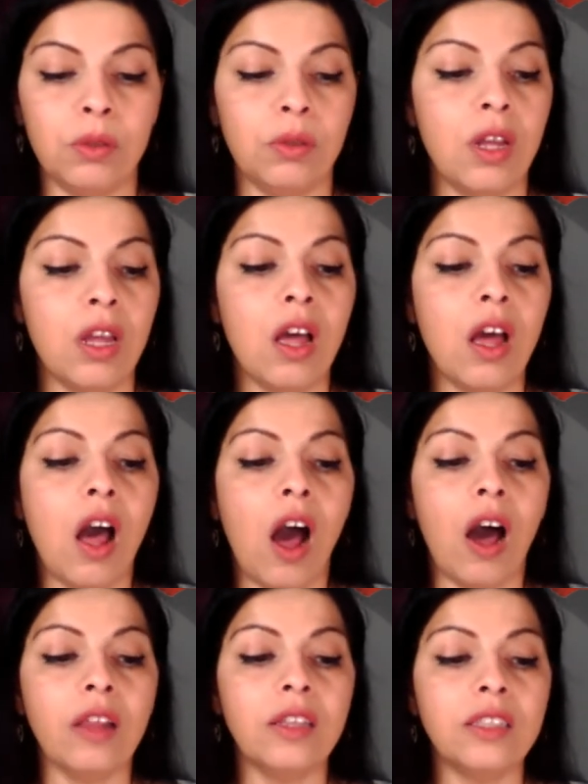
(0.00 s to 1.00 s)
On the
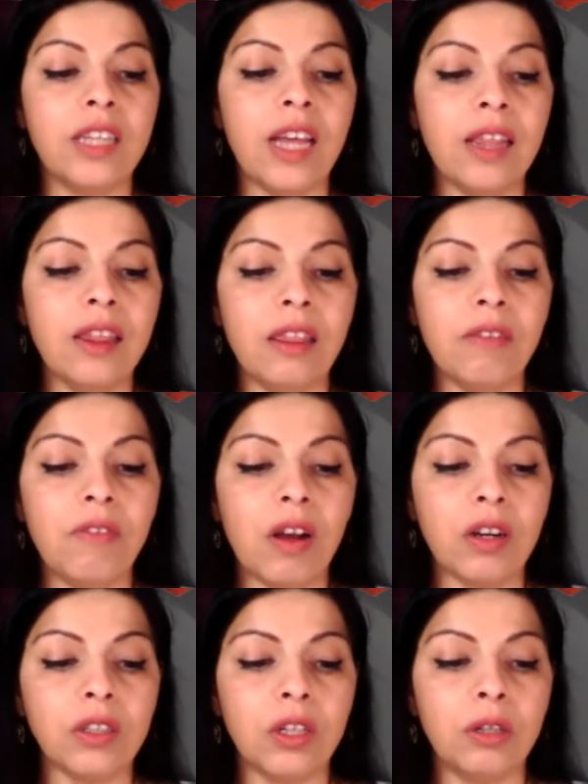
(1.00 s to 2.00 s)
10th of
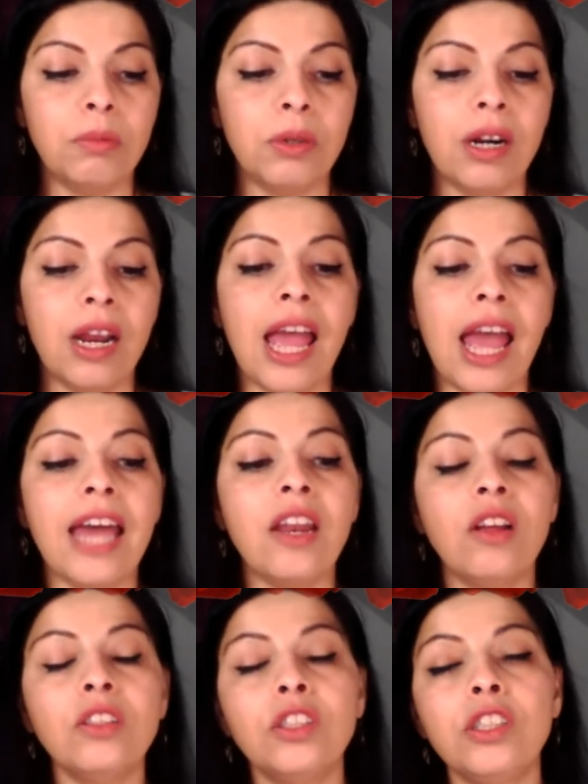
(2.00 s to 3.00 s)
October, and also
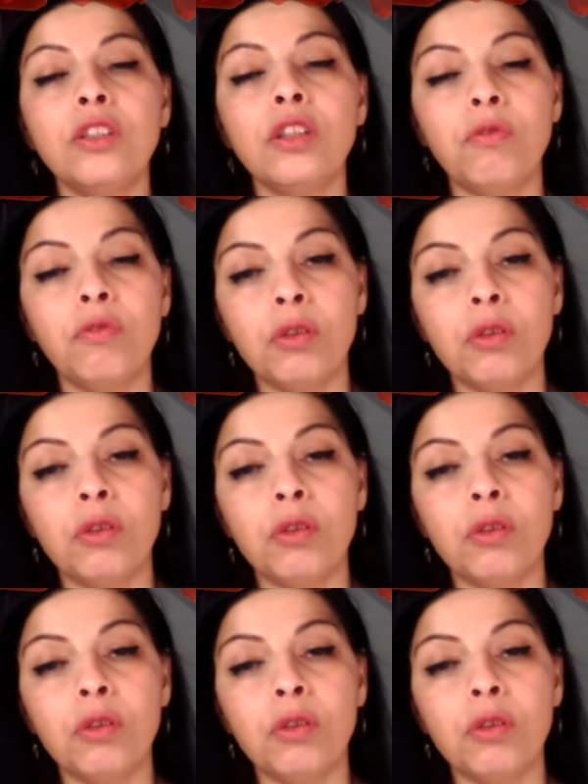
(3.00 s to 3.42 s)
the full moon